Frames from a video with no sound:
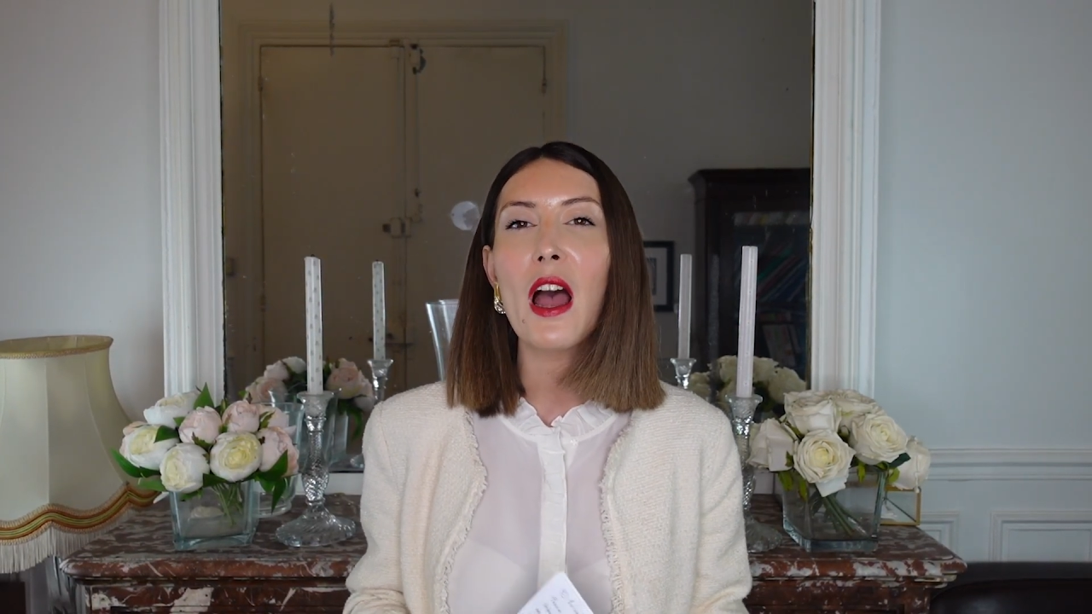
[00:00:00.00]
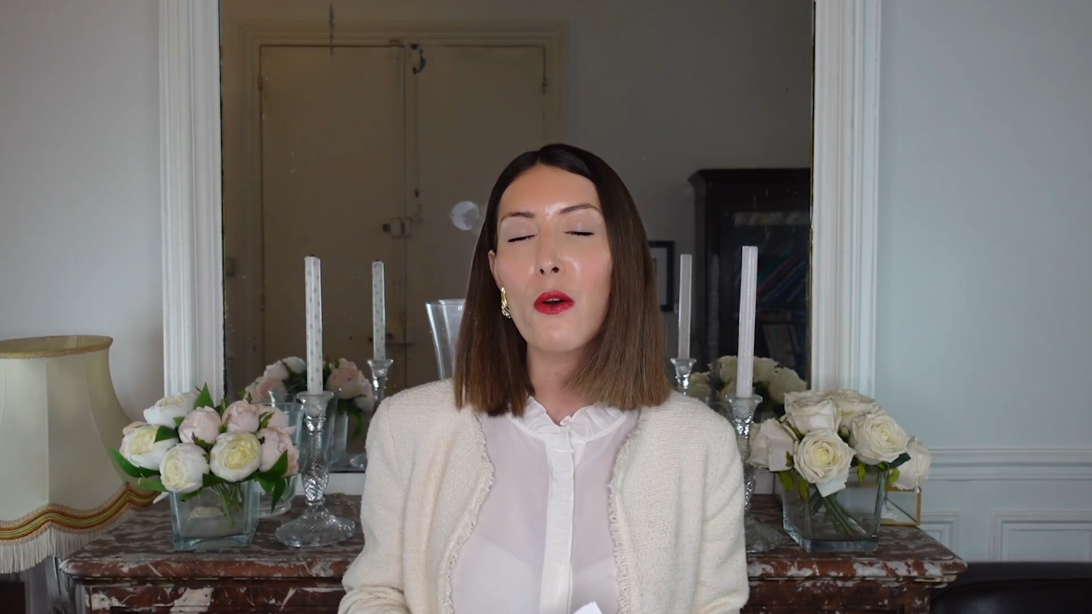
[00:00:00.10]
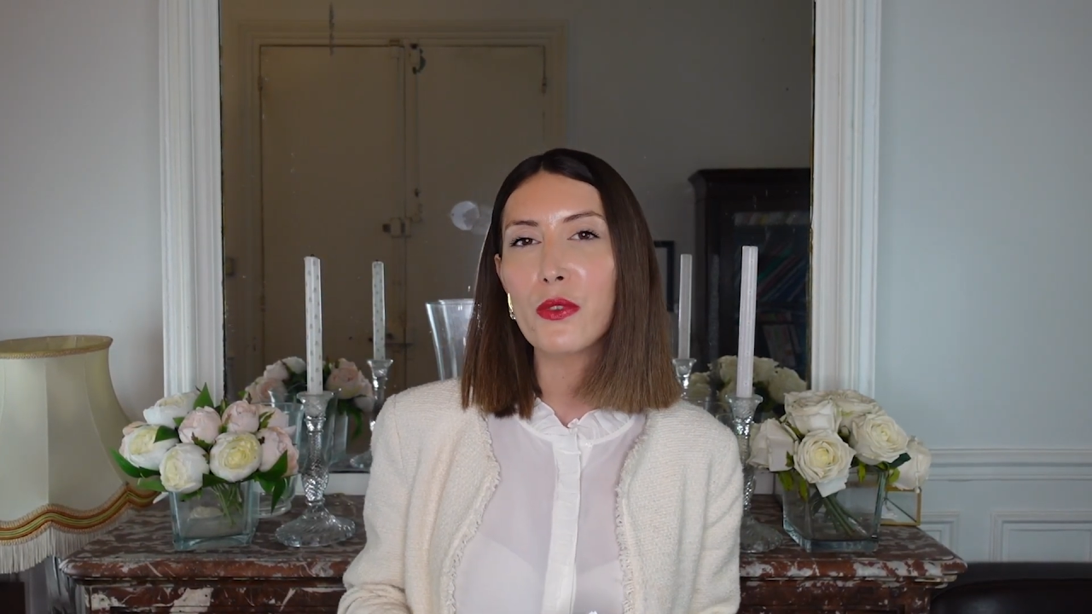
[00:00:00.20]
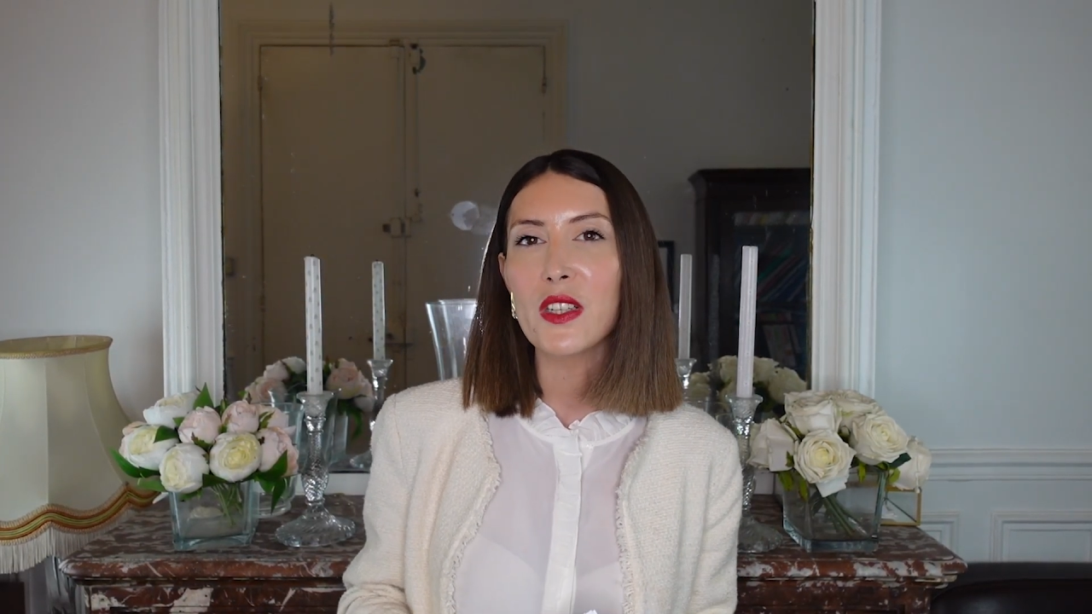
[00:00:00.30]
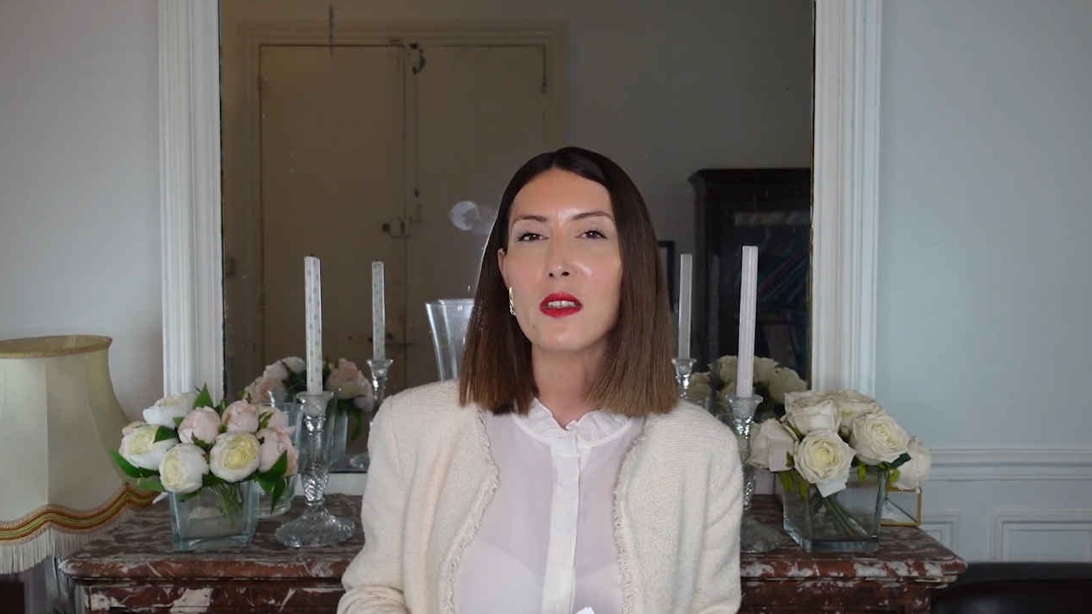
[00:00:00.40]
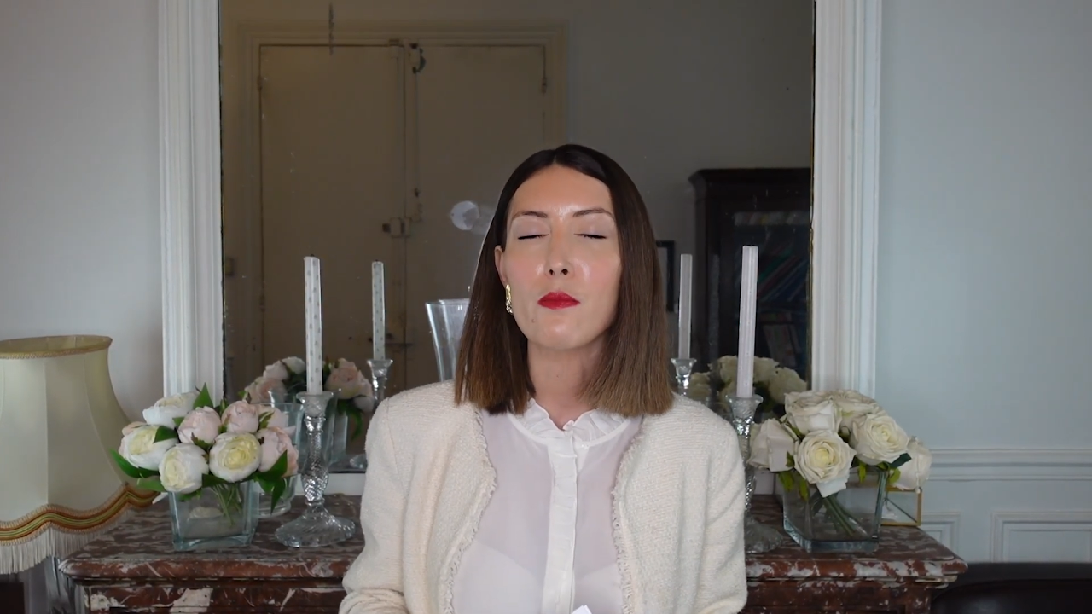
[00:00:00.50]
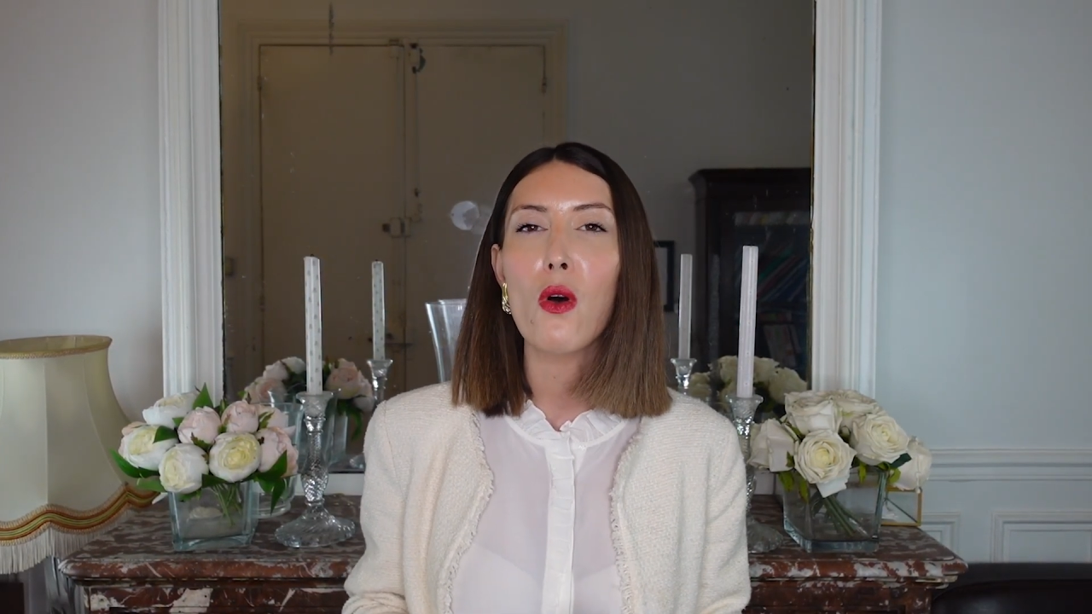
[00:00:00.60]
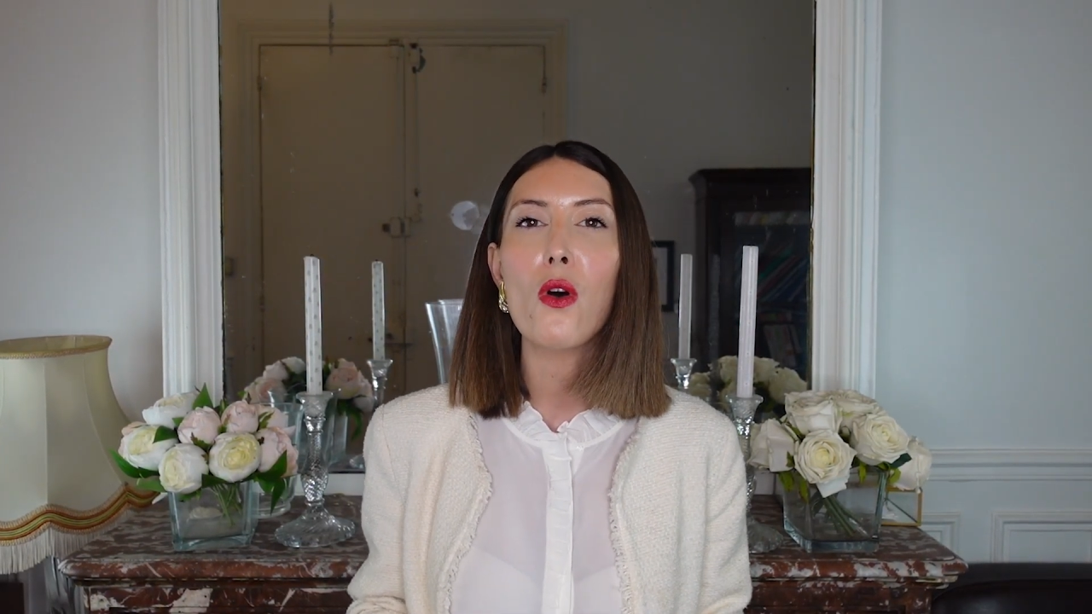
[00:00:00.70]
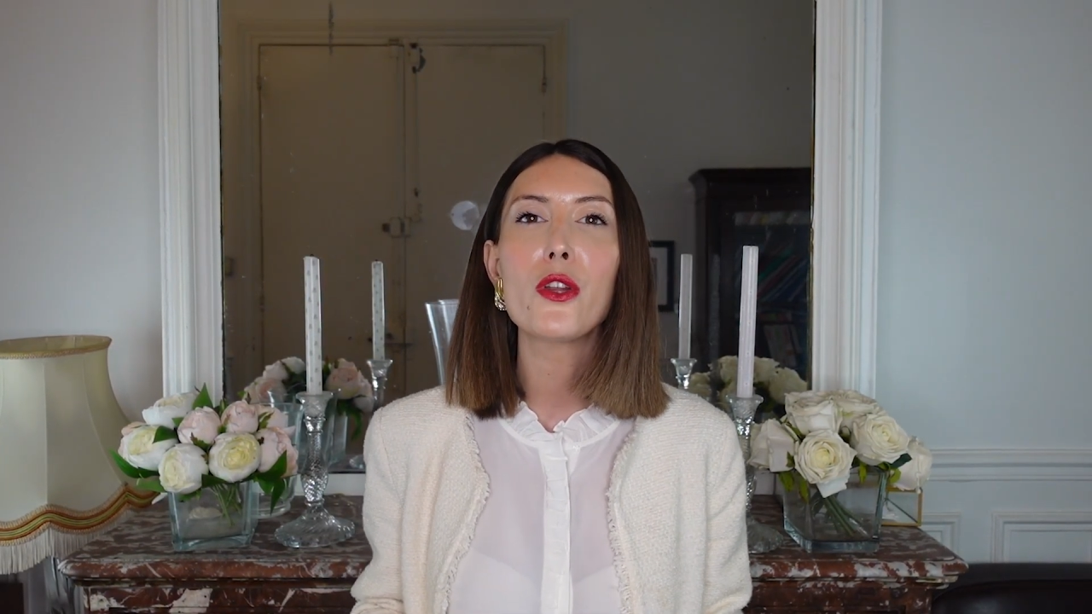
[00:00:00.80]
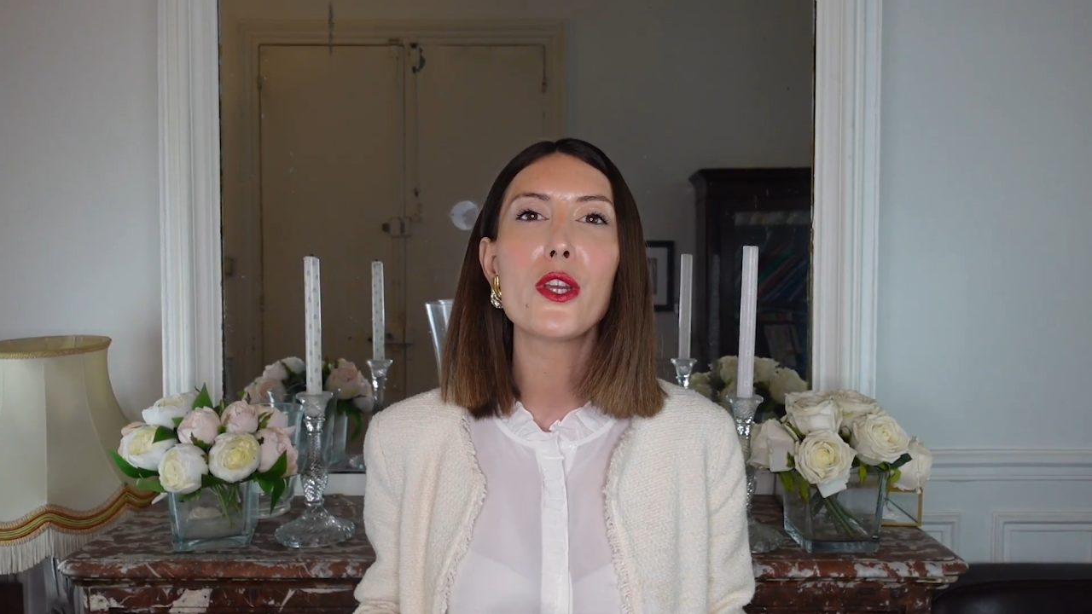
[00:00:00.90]

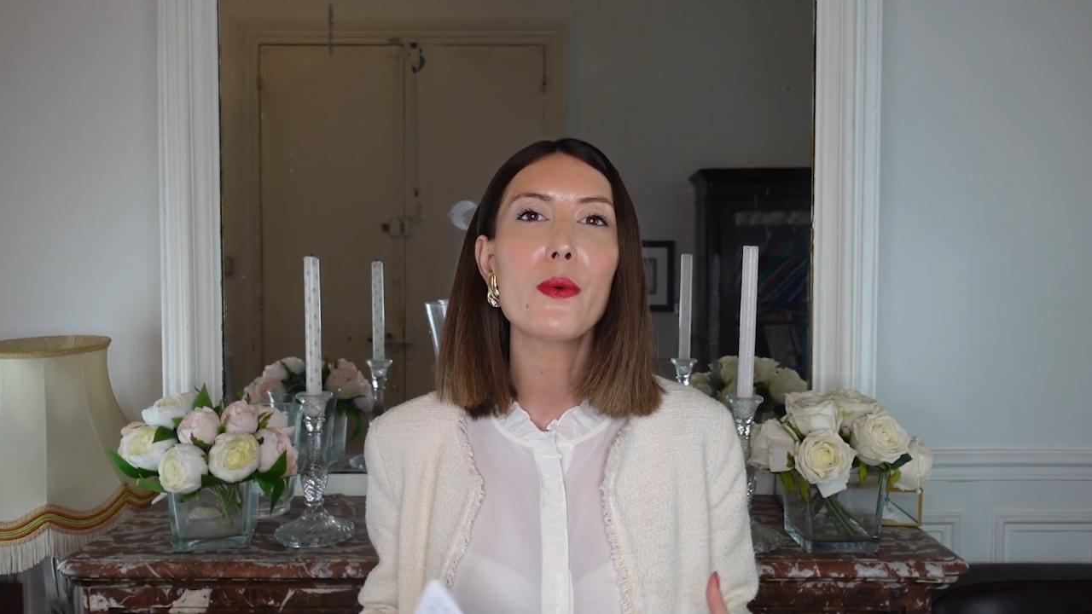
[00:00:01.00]
arrondissement,